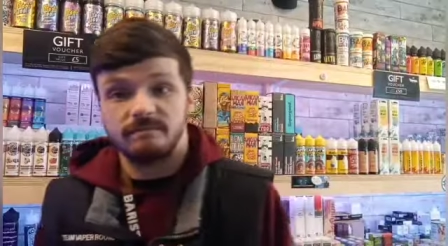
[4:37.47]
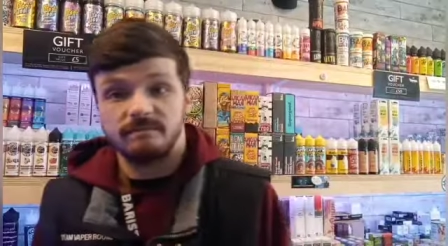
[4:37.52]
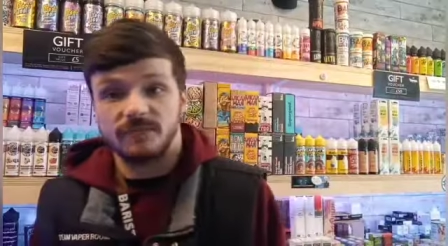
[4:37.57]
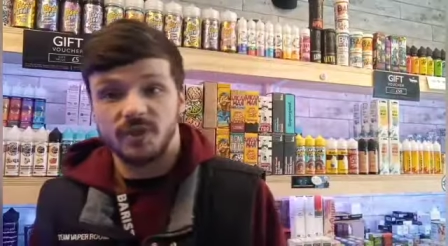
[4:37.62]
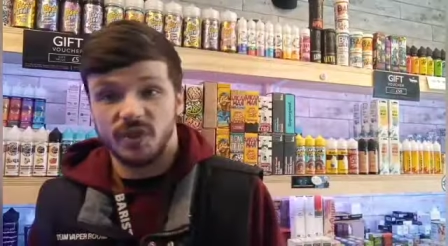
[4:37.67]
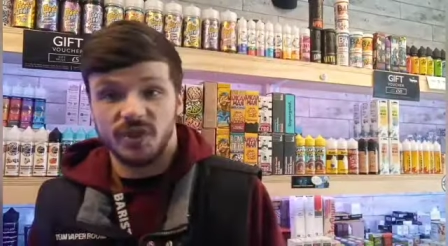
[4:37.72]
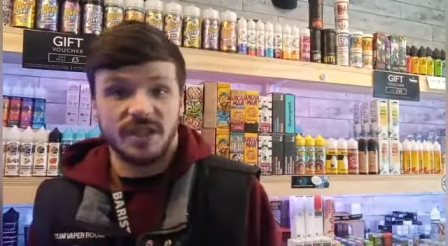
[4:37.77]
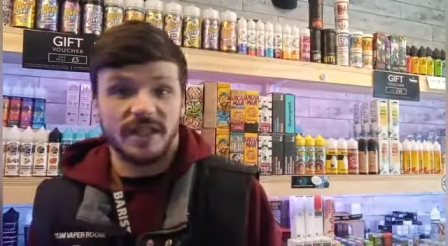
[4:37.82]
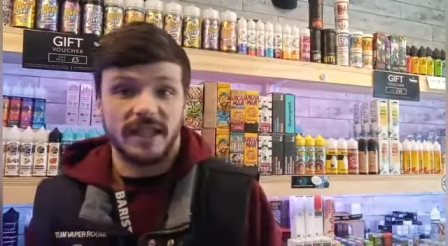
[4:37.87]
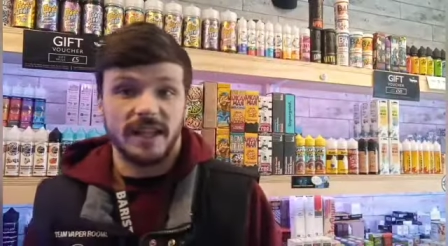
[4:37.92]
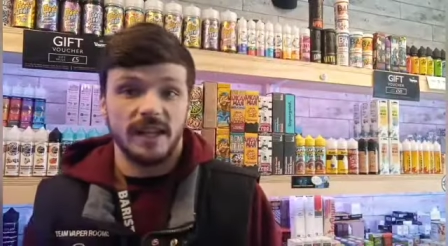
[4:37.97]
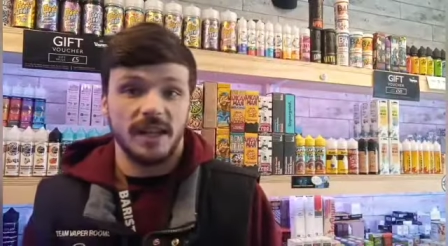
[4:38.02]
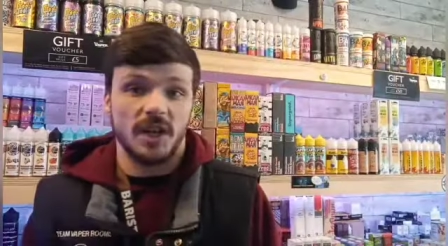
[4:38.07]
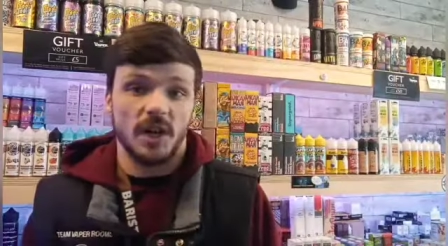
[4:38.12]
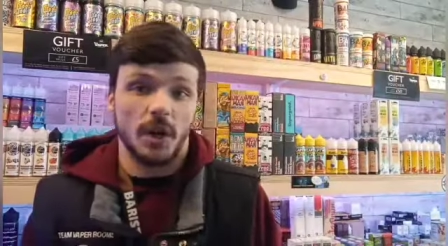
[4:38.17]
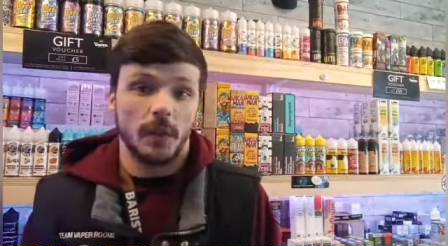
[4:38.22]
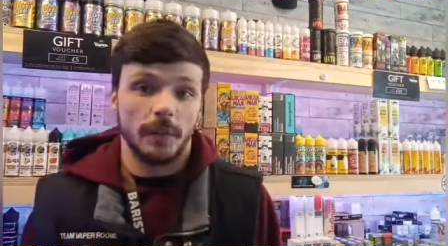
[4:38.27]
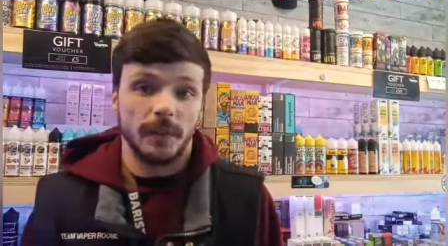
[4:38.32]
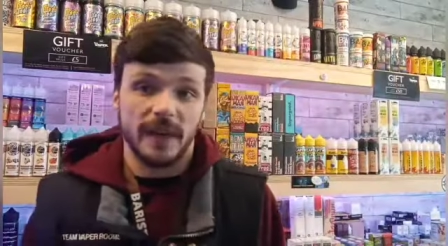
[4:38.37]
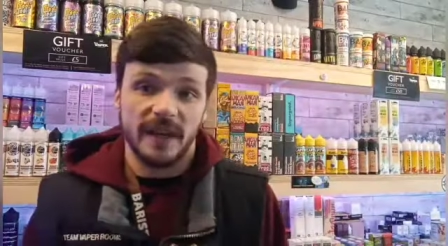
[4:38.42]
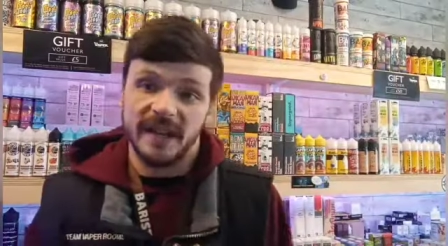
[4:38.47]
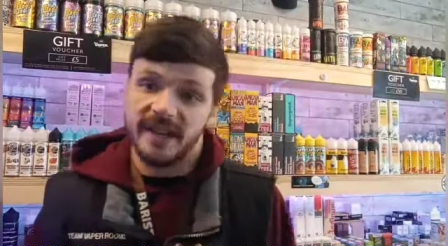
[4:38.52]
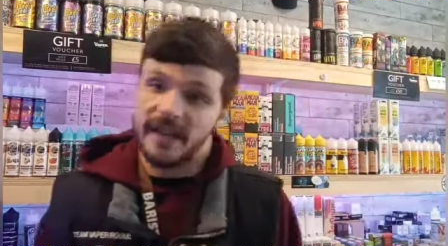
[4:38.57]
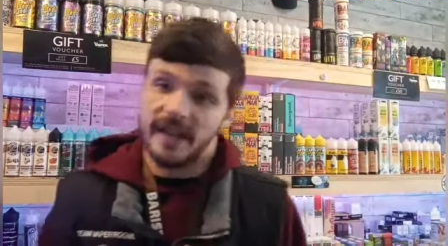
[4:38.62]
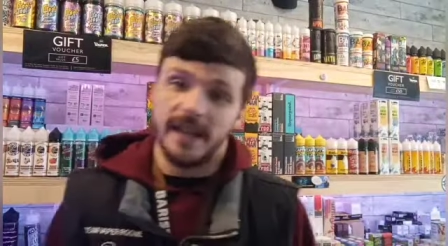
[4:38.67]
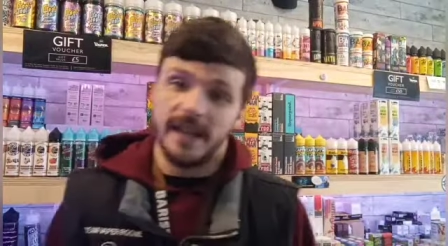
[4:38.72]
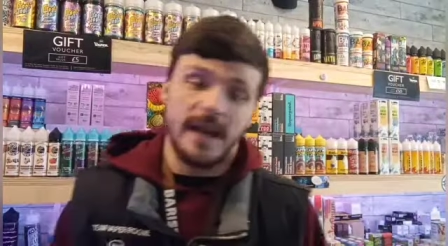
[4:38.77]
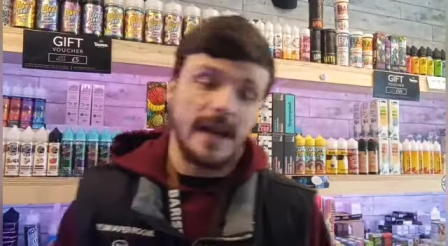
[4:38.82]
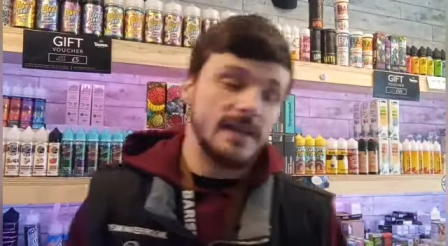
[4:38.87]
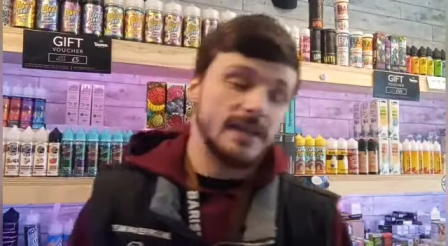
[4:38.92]
Just to let you know that,
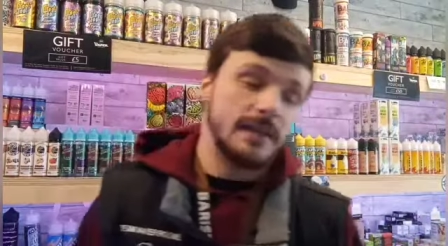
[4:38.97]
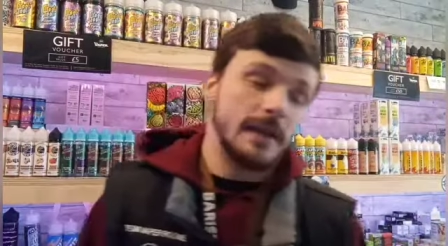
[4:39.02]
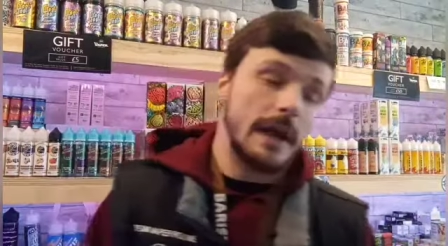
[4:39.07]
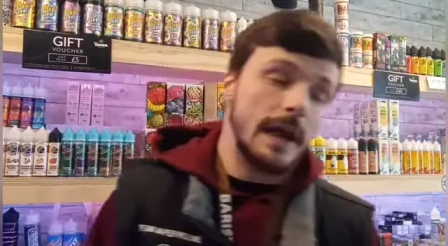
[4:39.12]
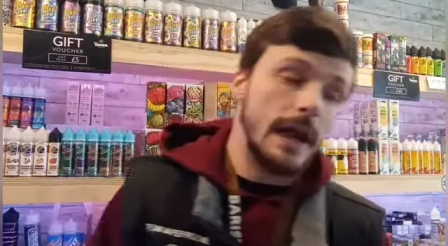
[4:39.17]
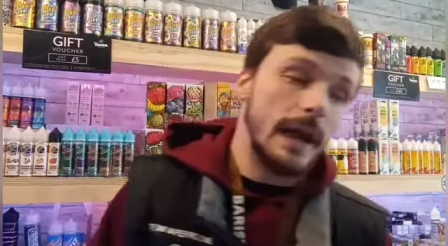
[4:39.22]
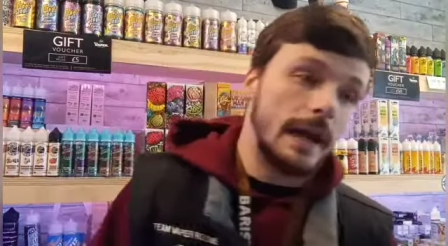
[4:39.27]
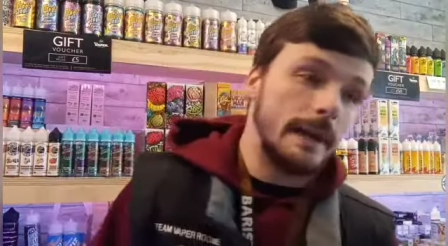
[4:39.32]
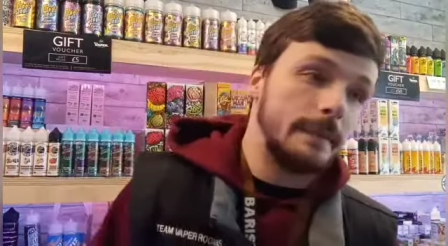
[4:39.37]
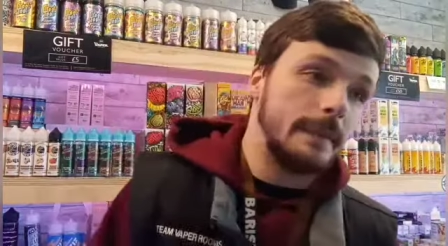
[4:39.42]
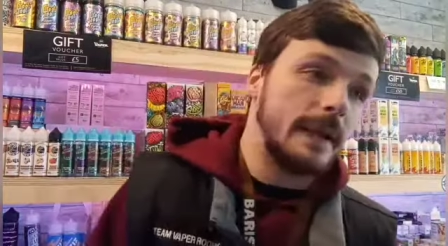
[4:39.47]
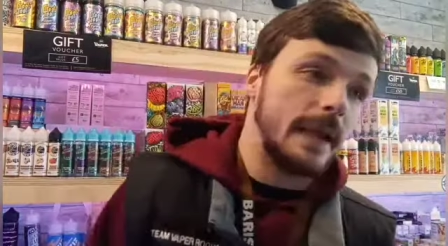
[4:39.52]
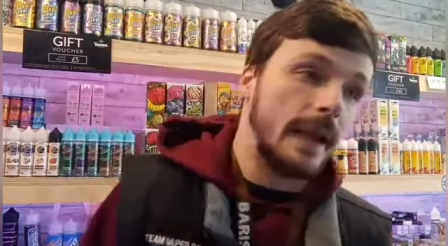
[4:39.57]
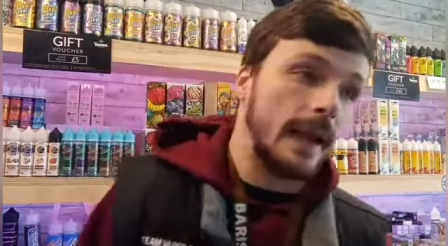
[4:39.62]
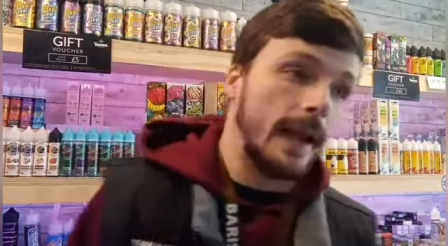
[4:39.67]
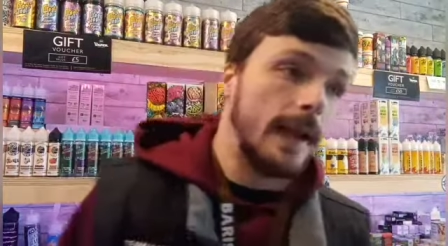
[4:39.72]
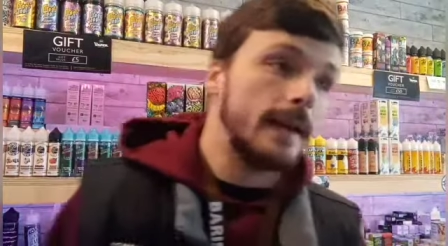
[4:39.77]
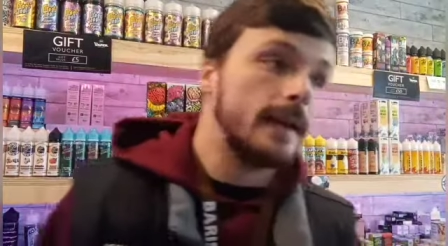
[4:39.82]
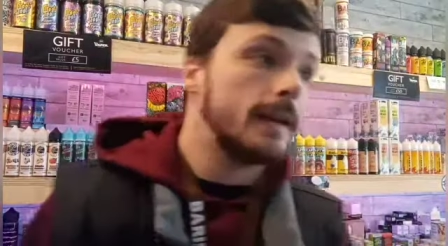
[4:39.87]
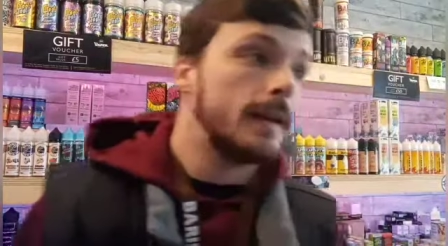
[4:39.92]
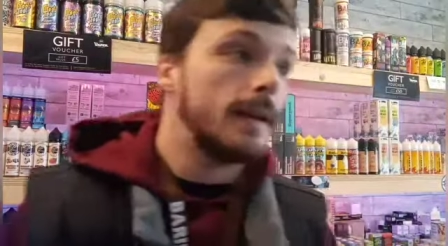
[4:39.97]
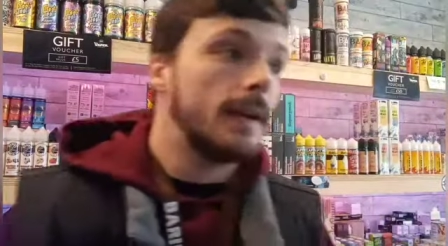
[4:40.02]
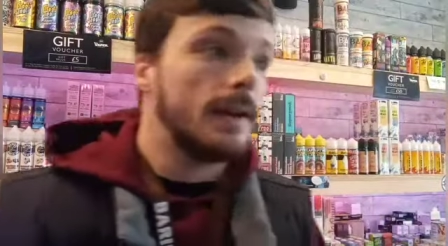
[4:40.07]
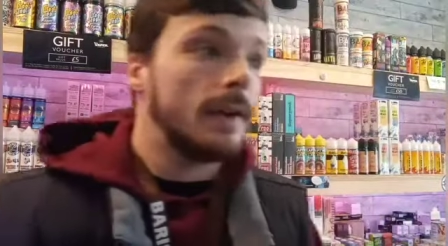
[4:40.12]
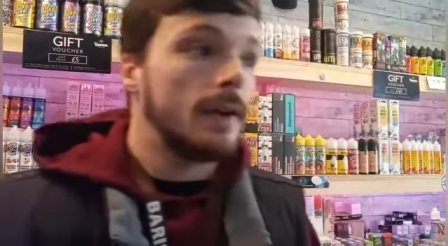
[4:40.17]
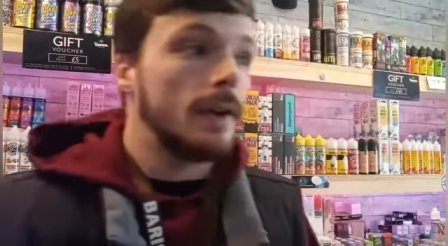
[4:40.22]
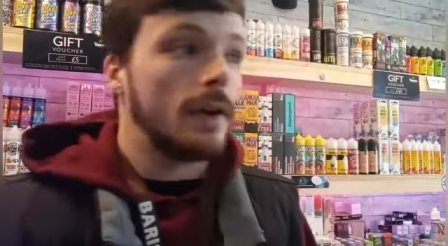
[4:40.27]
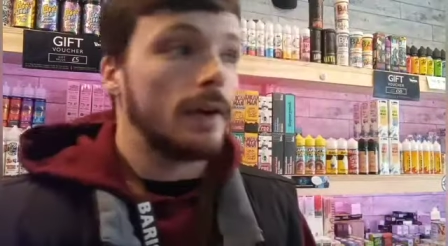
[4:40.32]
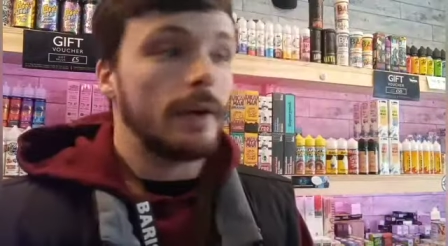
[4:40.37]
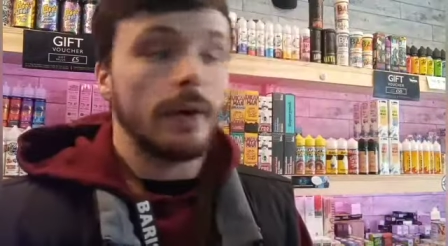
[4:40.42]
yes, I'm here
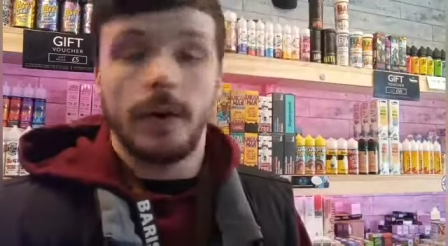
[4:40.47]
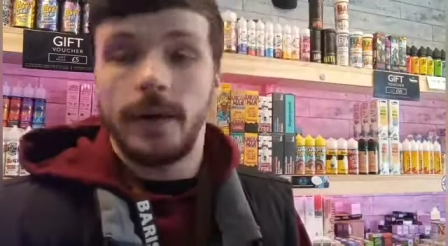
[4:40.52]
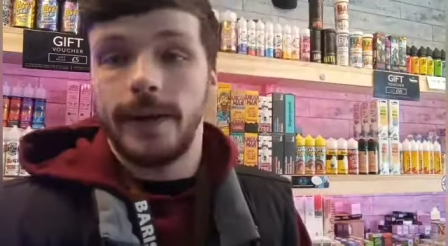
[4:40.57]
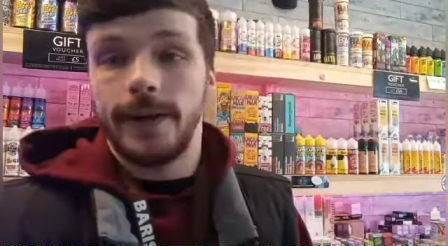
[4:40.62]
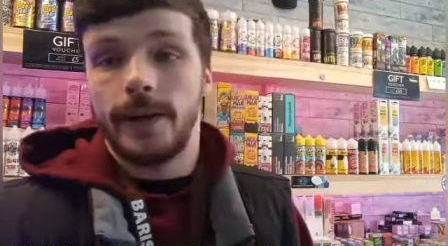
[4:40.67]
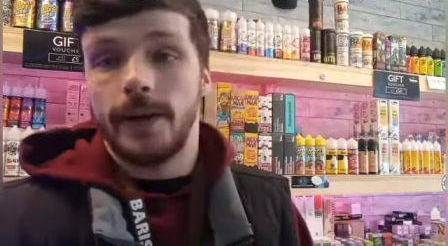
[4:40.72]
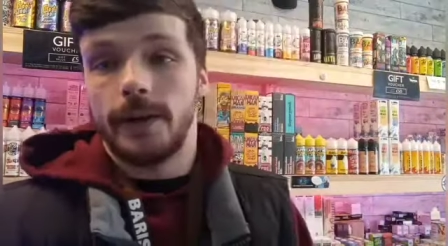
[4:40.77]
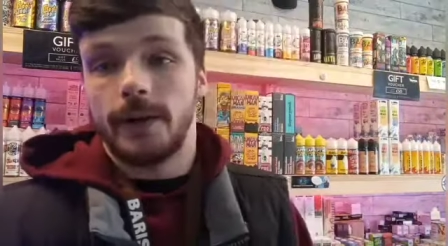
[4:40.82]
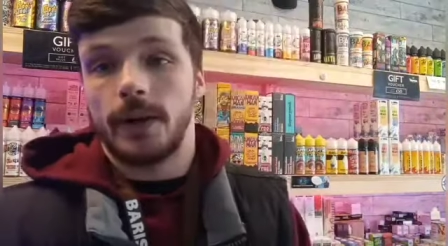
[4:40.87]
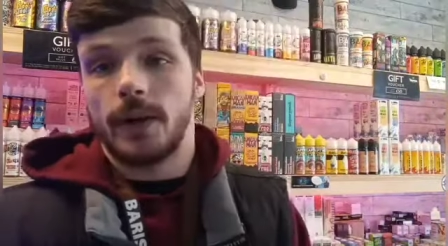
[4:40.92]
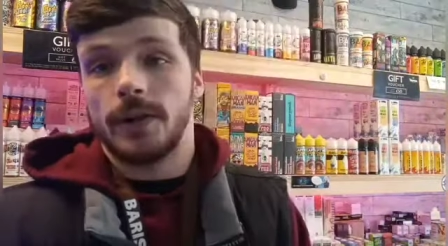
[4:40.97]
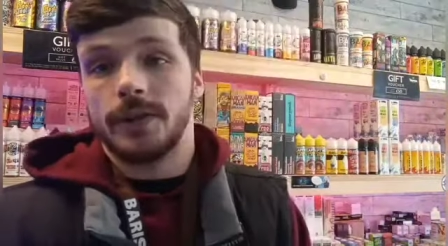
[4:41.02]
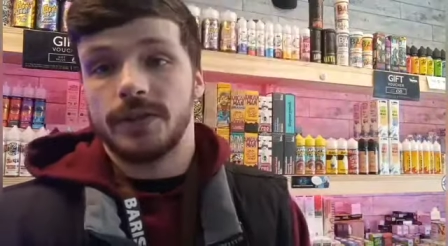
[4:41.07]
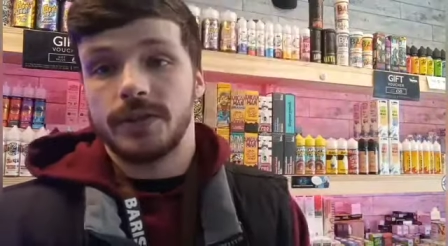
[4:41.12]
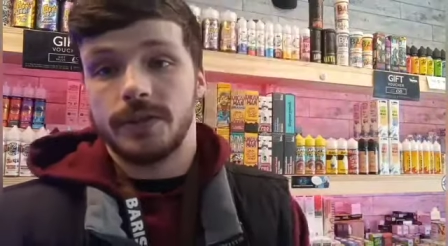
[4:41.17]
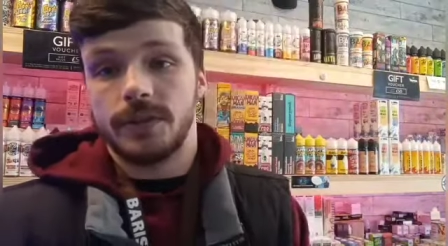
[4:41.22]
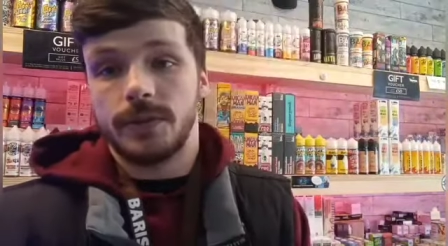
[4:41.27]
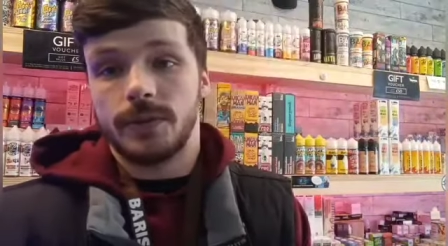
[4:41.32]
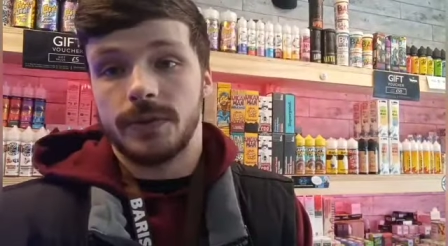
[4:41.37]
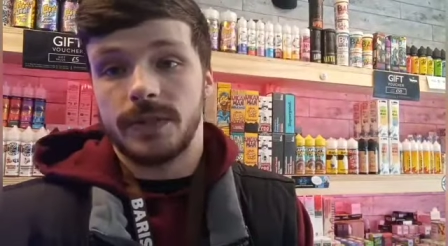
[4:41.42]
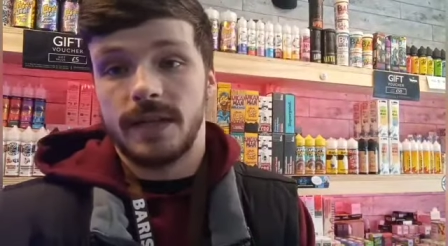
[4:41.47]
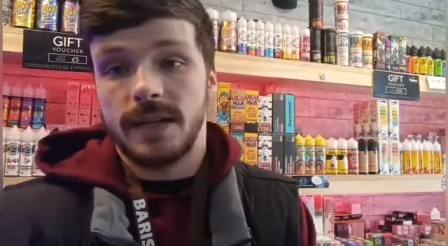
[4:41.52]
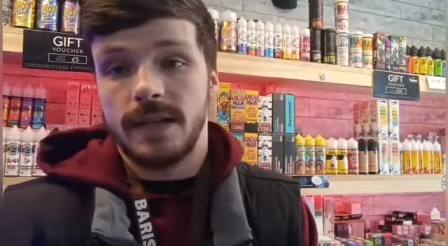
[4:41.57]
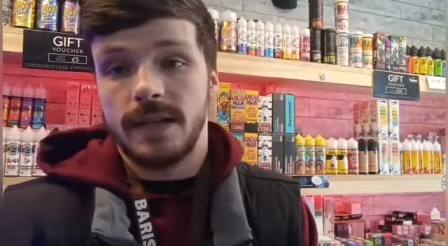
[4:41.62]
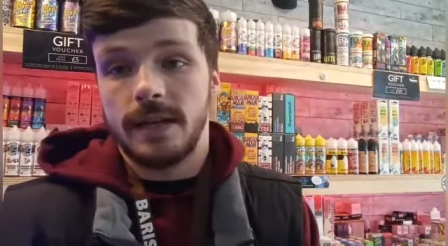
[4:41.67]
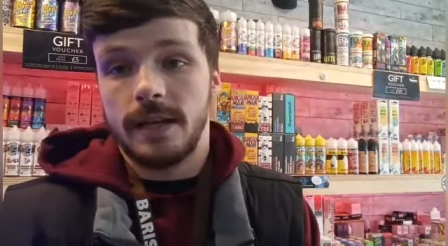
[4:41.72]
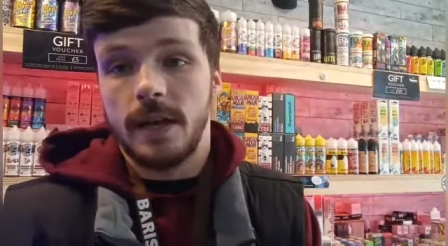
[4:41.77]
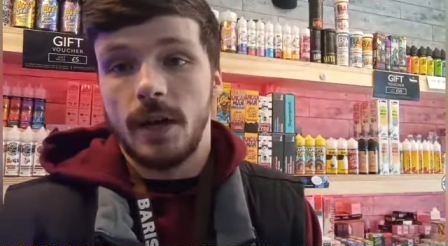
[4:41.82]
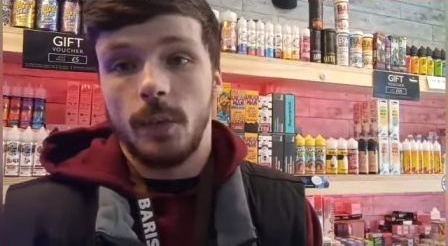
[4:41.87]
in our Garston store today.